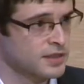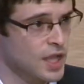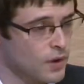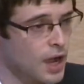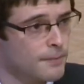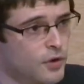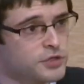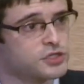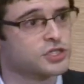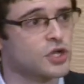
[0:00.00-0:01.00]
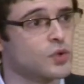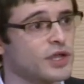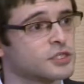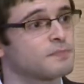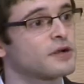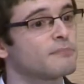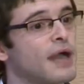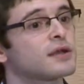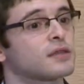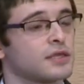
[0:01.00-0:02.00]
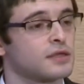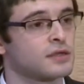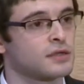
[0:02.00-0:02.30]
Now, what I'm going to show you experimentally